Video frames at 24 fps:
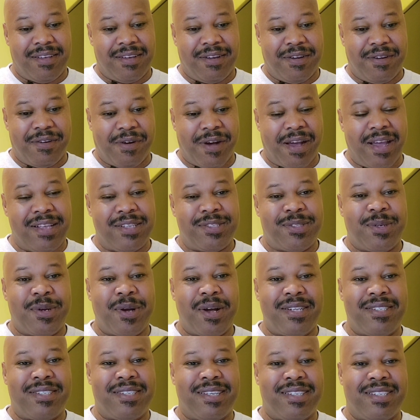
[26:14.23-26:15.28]
right? So
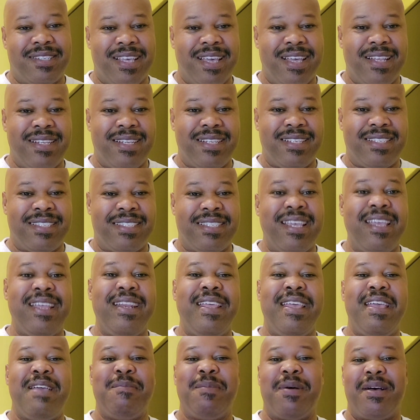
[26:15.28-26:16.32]
God says, in seeing
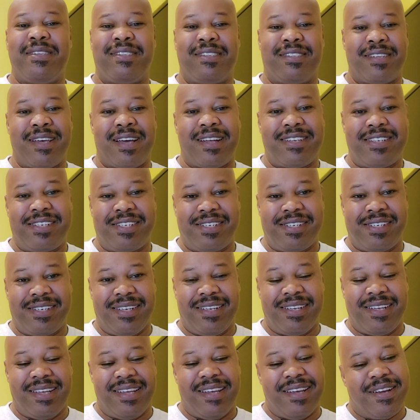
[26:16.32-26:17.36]
him as such,
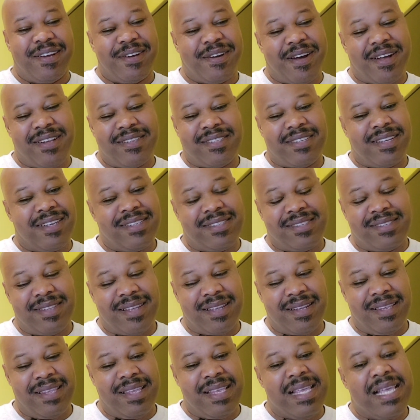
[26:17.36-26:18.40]
God says
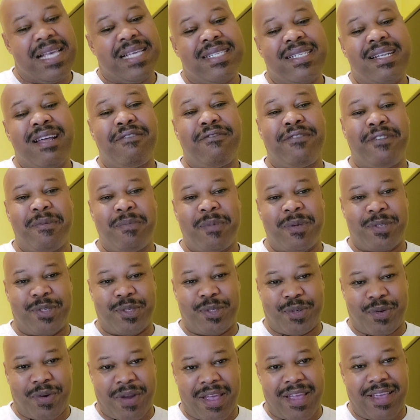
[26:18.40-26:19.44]
that he has left him
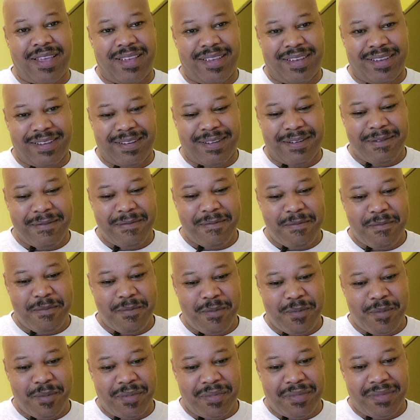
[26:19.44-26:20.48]
astray,
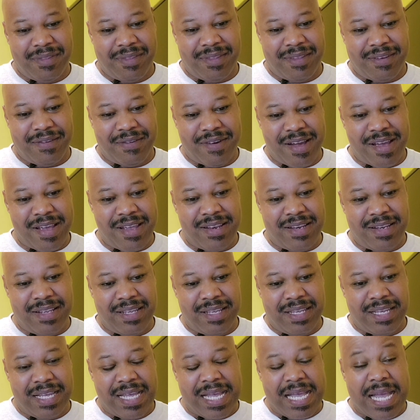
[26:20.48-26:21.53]
right?
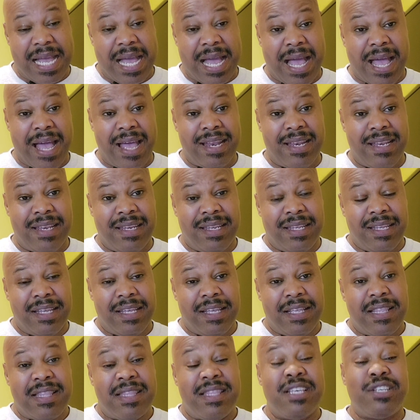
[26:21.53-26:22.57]
And
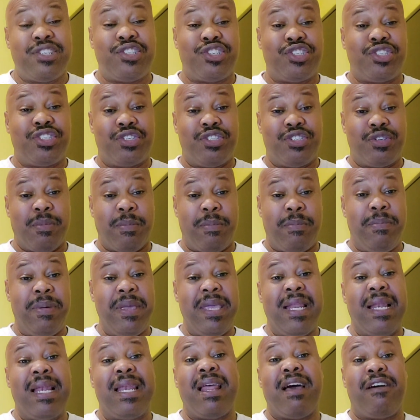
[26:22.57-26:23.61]
this
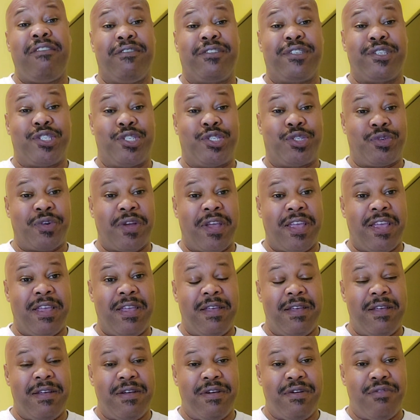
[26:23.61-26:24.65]
being left
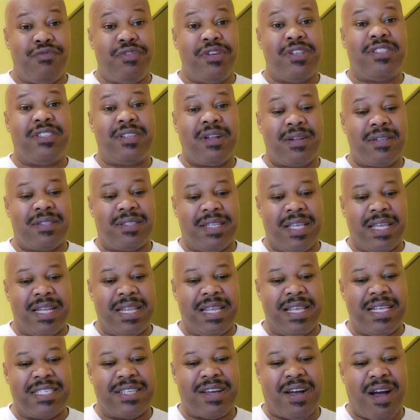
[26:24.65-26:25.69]
astray results in
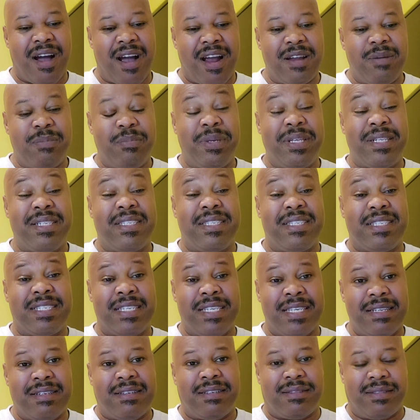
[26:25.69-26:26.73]
his heart being
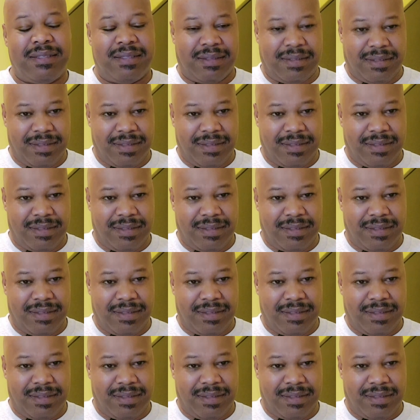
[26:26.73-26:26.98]
sealed,